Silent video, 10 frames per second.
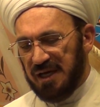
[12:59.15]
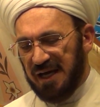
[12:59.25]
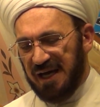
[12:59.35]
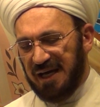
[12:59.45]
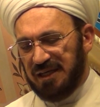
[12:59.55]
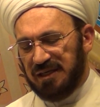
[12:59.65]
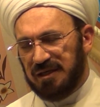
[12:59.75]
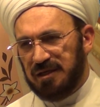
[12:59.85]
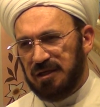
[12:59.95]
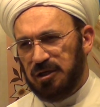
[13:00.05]
and
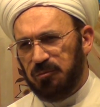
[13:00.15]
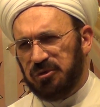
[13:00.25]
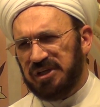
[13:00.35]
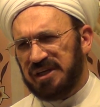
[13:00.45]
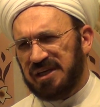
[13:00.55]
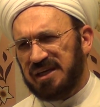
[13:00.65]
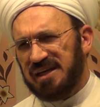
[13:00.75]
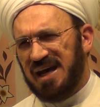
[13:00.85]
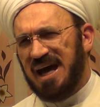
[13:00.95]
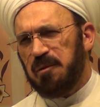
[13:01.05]
bring
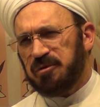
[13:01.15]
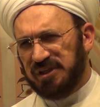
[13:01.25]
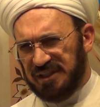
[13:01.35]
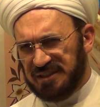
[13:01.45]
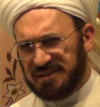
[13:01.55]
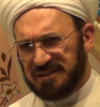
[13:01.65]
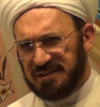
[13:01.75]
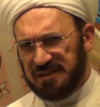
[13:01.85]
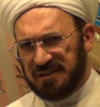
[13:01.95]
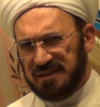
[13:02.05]
happiness.
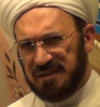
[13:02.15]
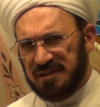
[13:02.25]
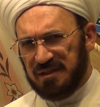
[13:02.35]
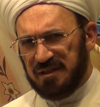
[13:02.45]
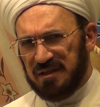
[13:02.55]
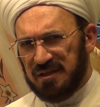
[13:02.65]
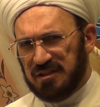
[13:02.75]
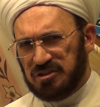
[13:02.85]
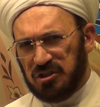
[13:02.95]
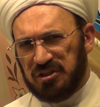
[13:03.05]

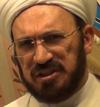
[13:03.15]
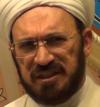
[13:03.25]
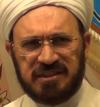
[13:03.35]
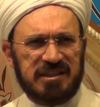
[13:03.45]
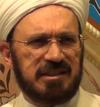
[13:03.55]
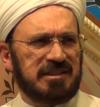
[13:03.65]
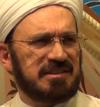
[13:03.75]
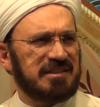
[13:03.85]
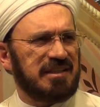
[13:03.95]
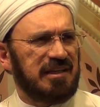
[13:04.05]
So this
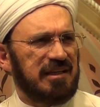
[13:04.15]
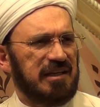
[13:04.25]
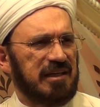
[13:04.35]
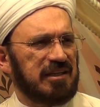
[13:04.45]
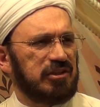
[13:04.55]
is a